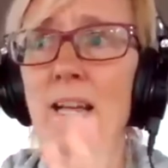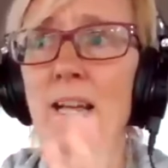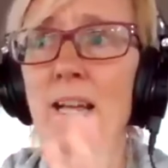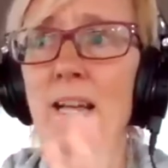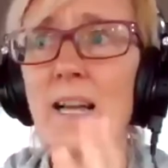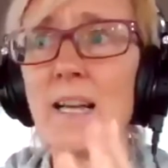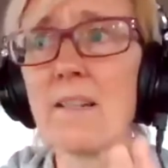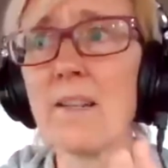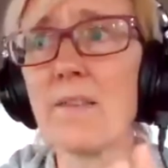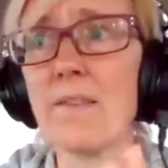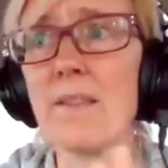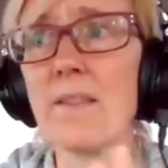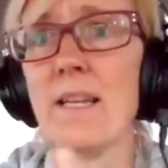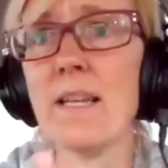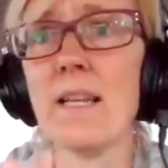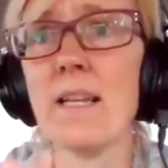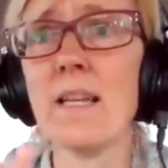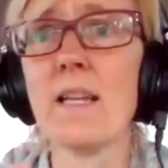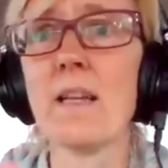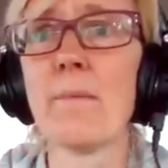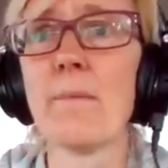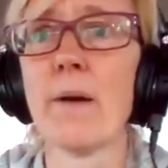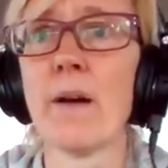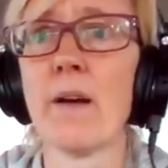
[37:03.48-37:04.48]
got to
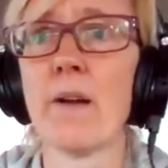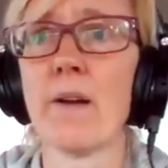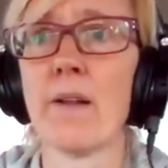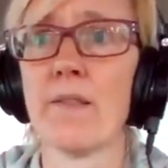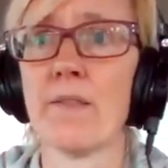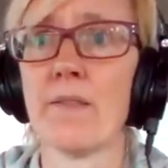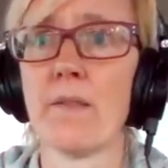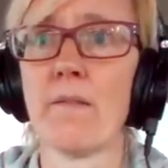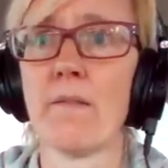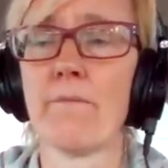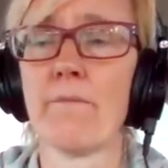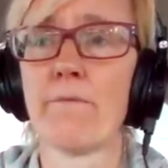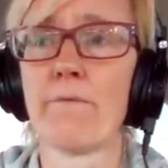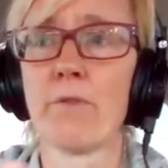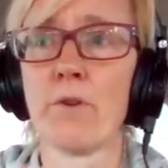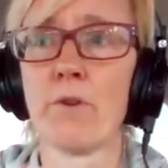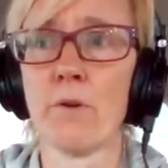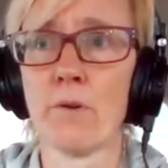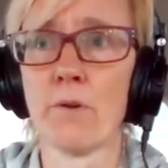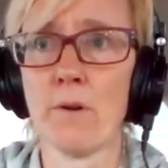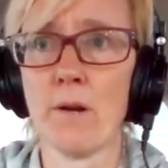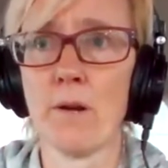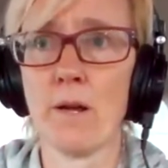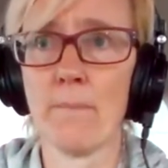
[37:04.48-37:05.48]
thinking about it
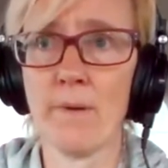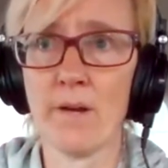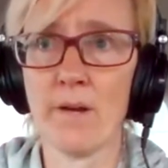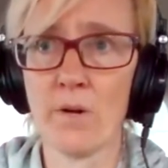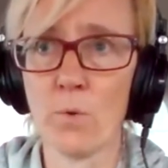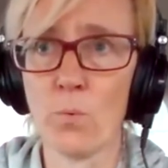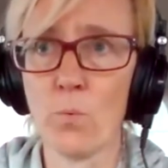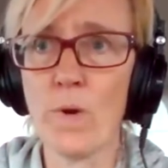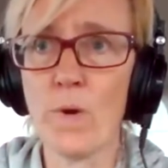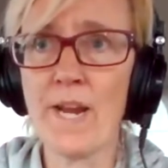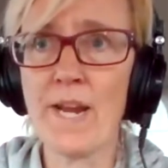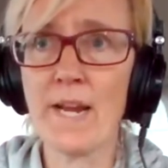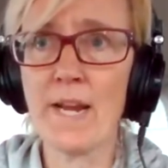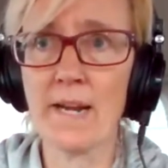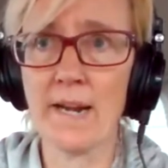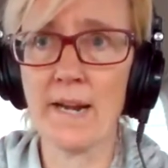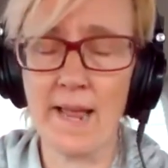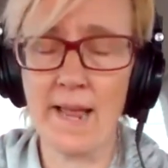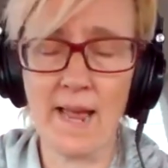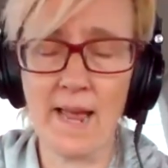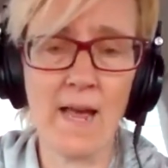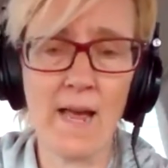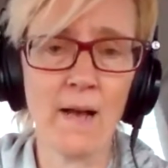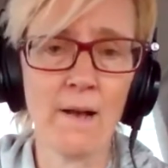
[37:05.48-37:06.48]
for about a week and
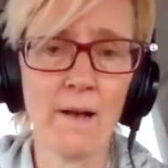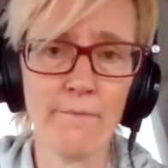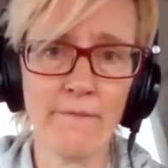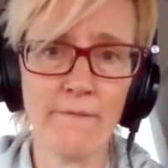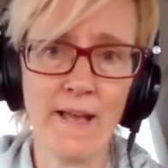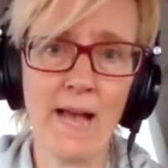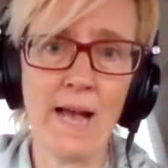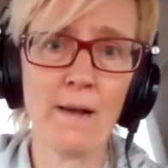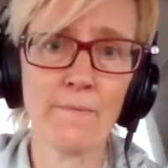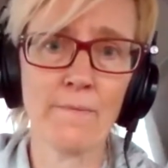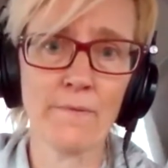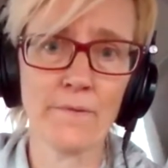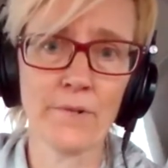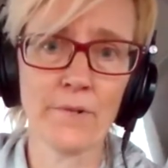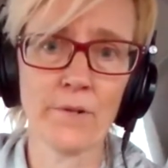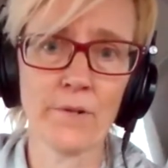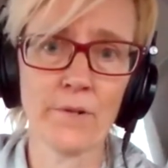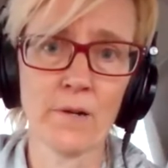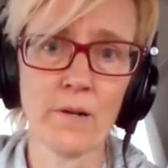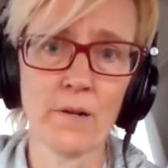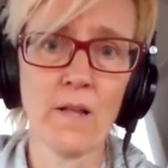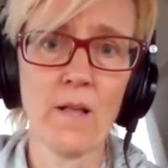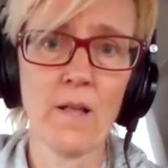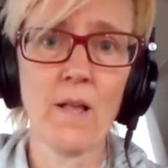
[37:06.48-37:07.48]
a half after